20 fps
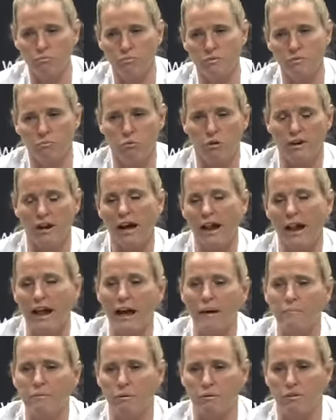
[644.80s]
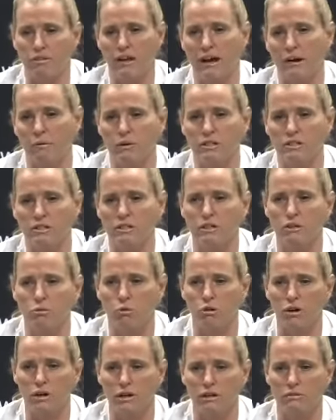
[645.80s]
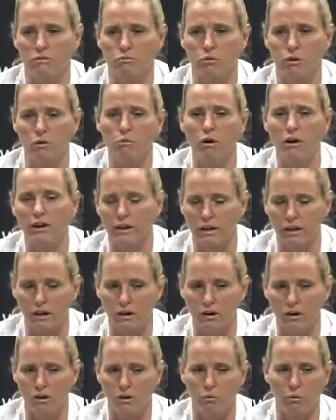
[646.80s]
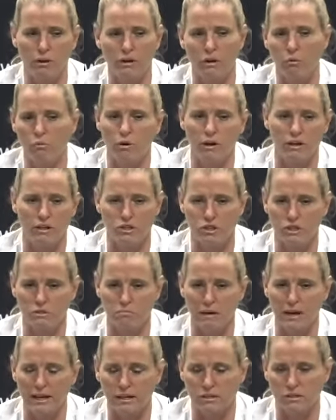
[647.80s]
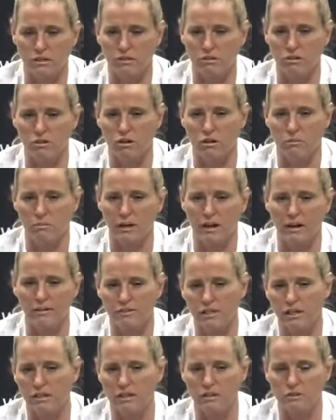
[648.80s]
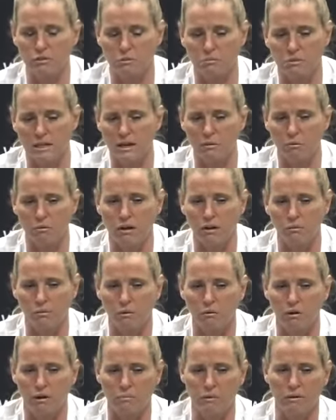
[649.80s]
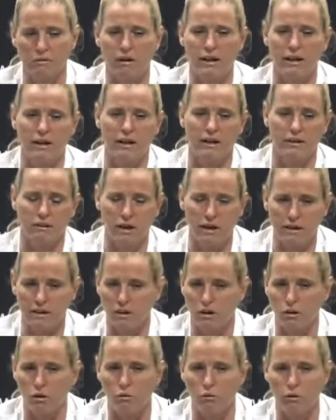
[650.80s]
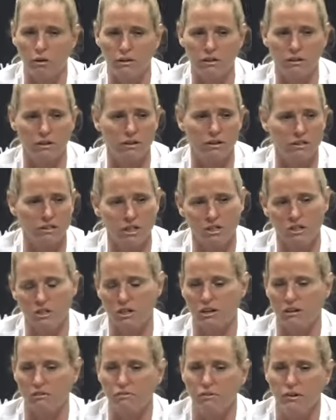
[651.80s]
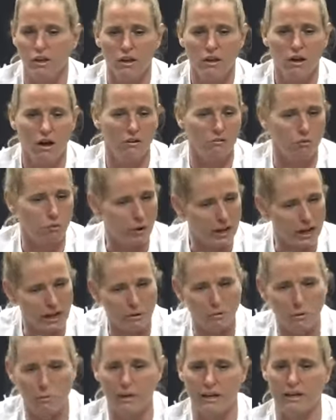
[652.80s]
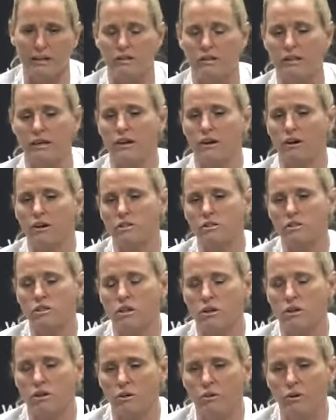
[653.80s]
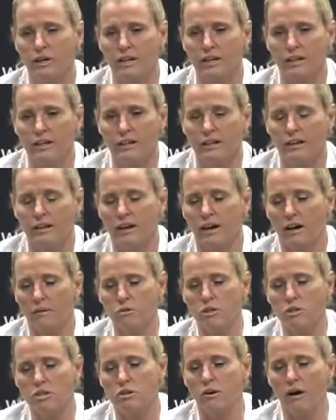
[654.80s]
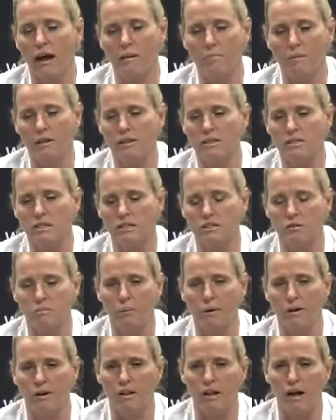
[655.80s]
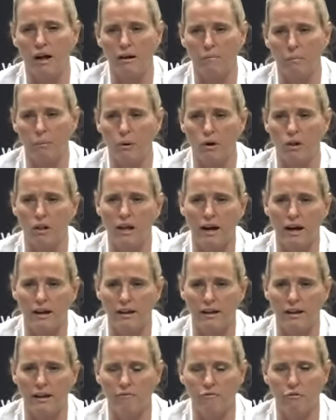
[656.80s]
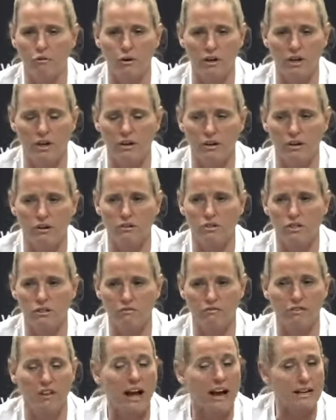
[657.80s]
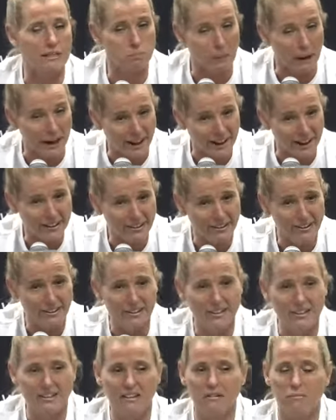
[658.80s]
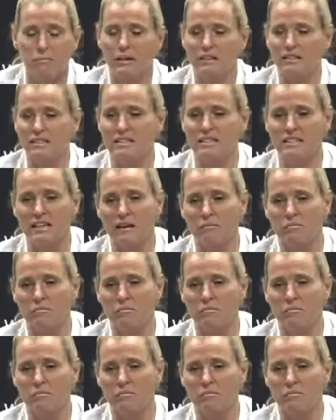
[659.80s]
we're not happy with that. We still want, we want to go. We don't want to just make it to the tournament. I've said this from day one. We want to be ready and go with an intention of winning when we get there. And so I'm just so happy. These kids have put a lot, poured a lot in. 4 years flies by, but at the same